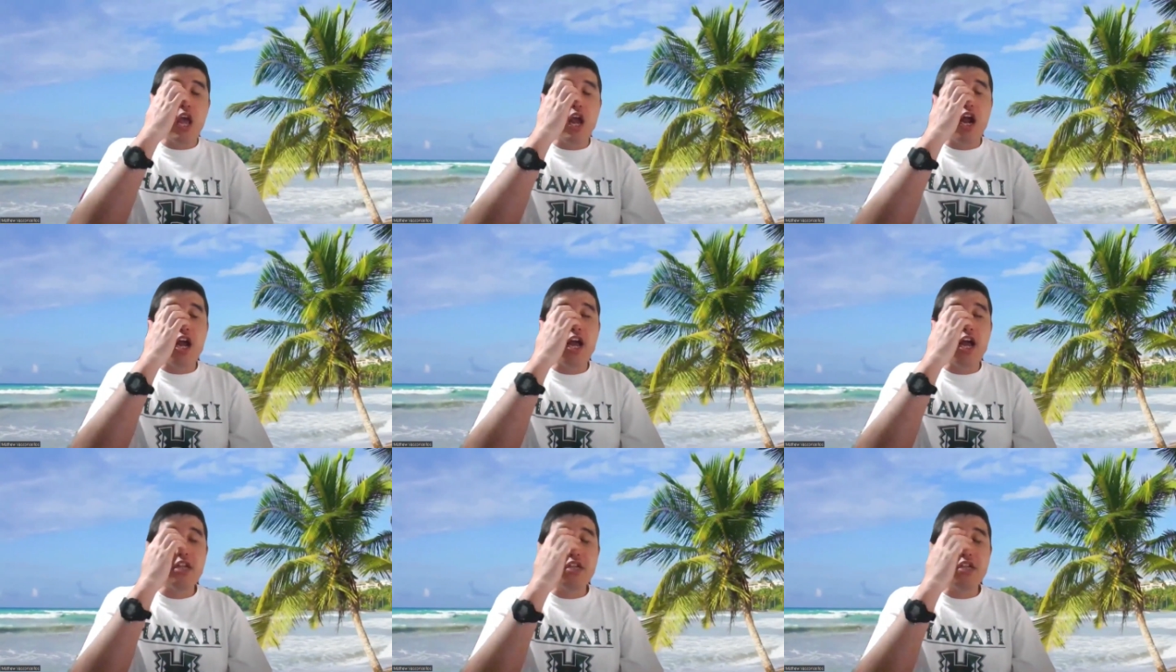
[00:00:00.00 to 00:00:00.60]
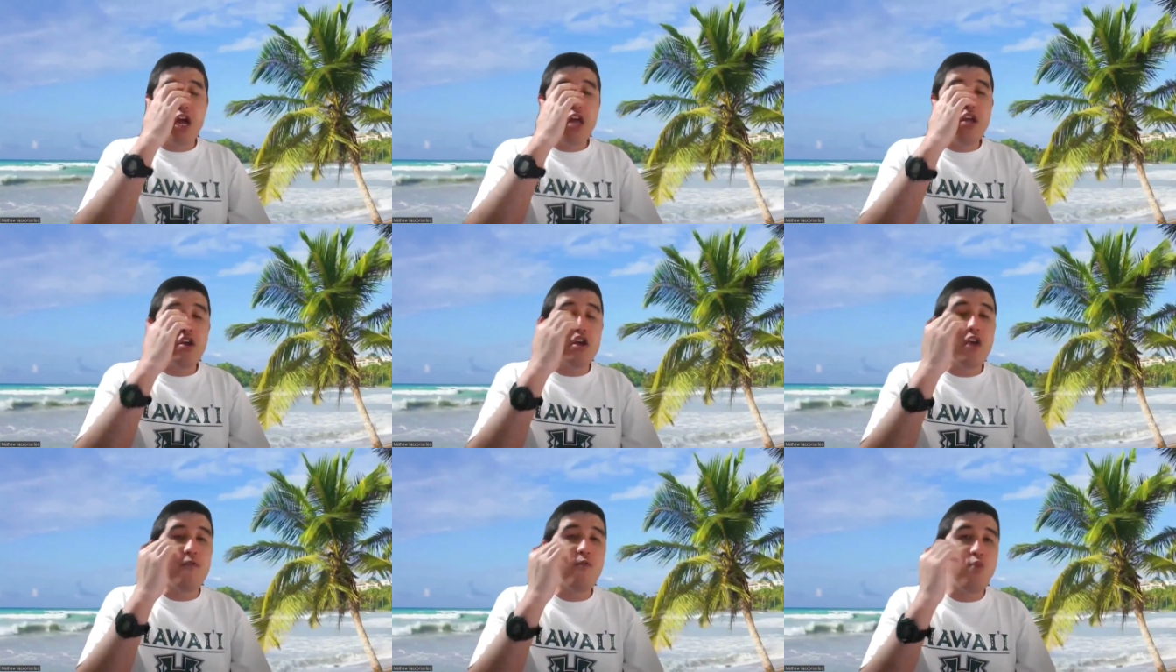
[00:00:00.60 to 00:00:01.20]
And I got to
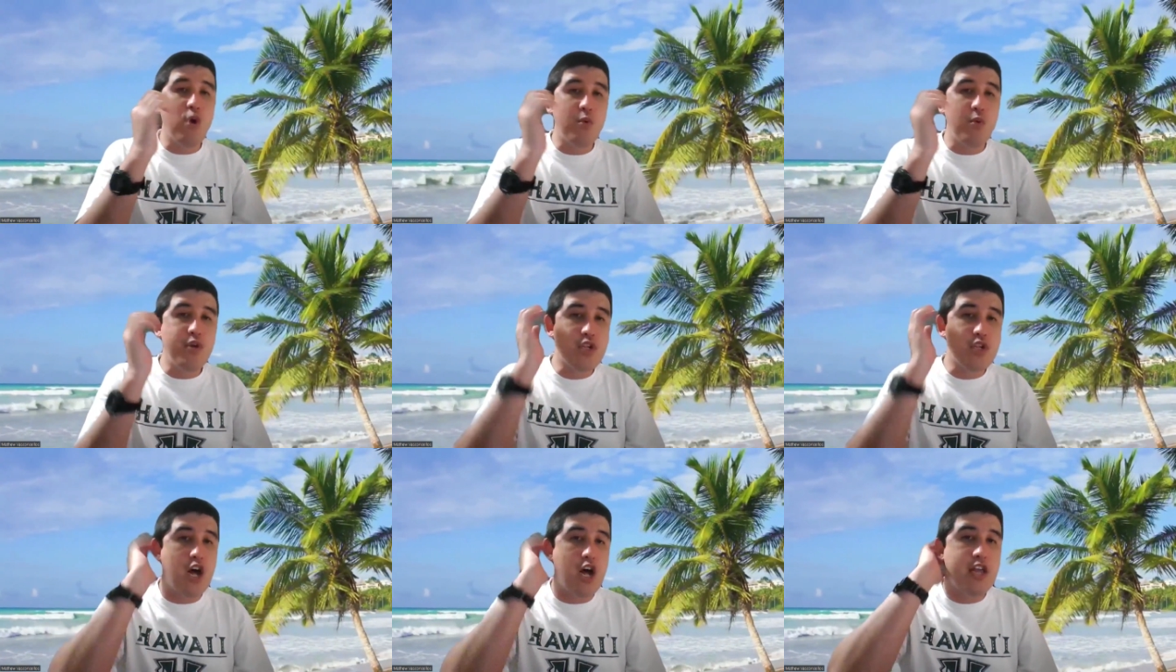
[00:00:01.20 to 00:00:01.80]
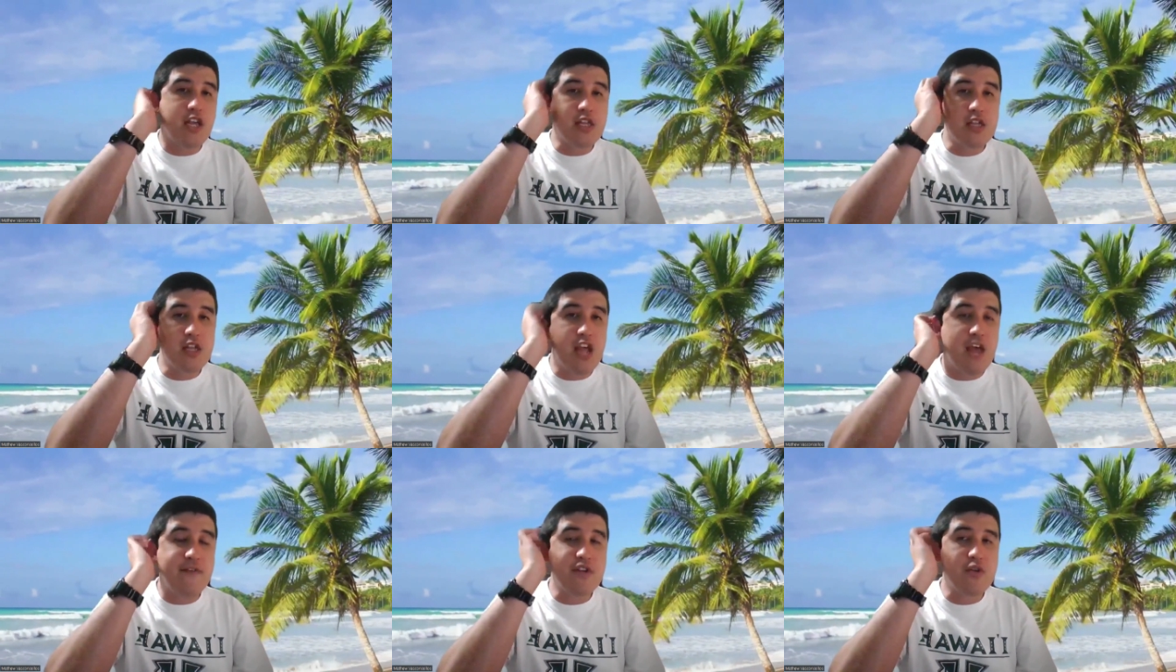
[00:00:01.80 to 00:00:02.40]
tell you, if what we saw
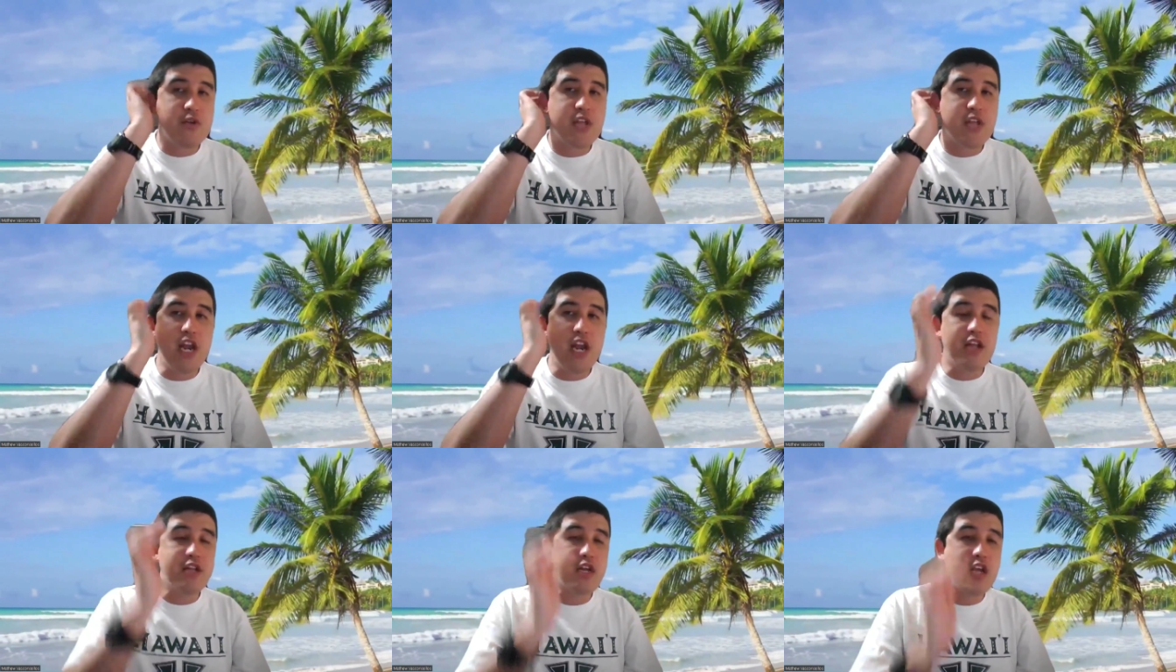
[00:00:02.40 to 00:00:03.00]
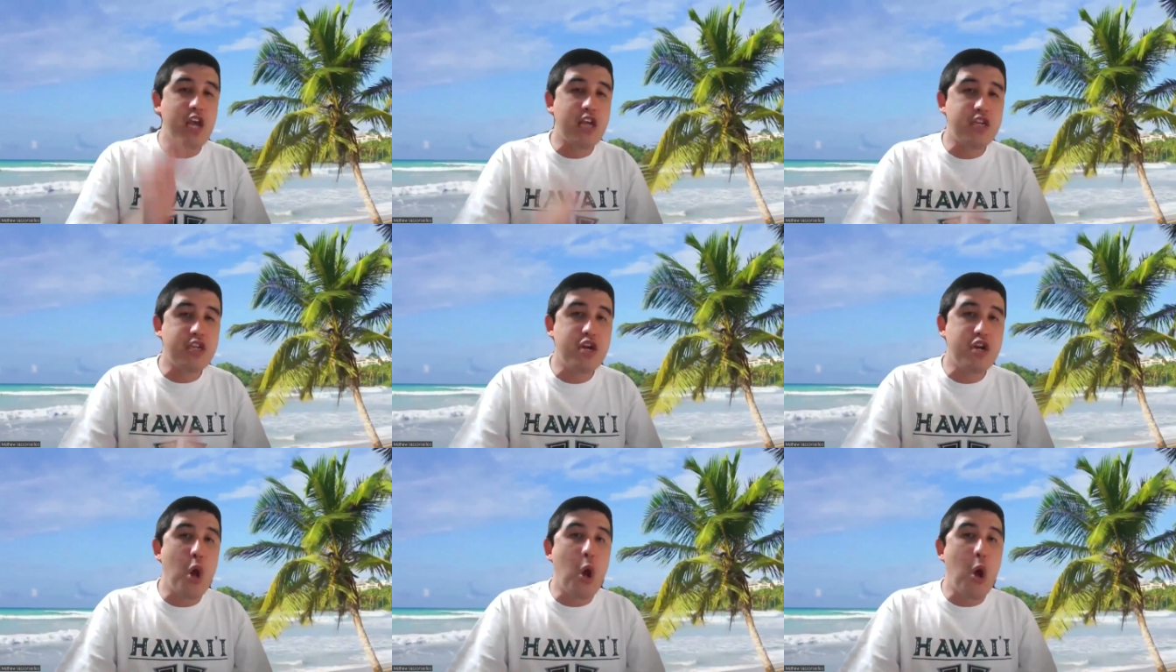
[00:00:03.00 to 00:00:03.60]
against Davis was any
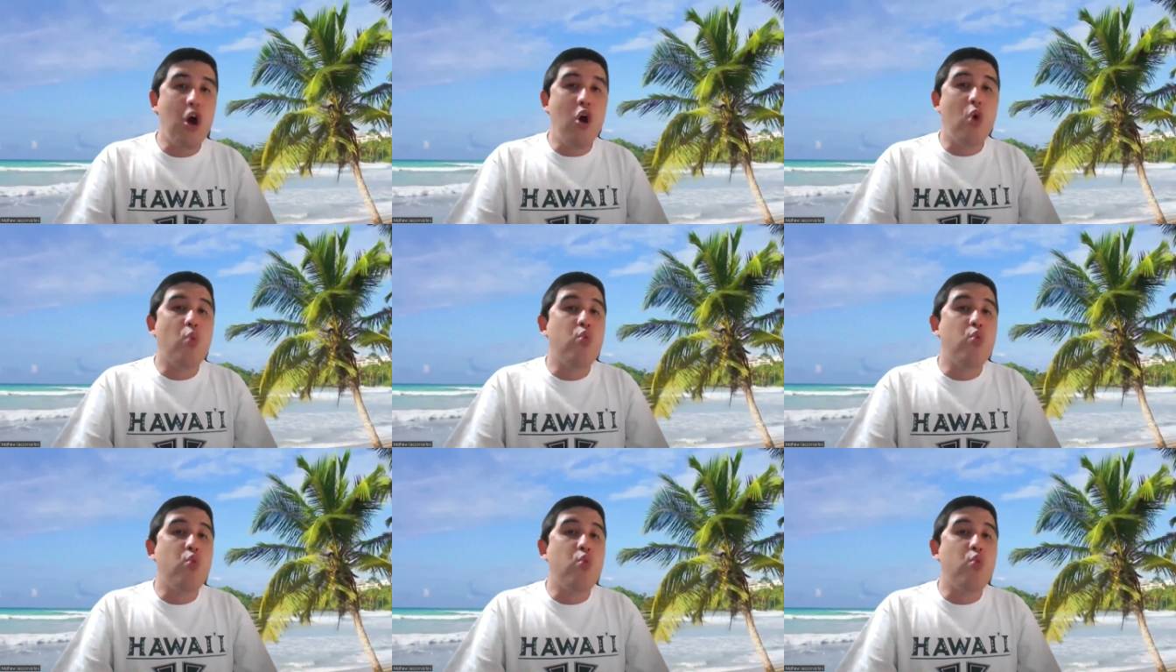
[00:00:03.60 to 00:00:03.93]
indication,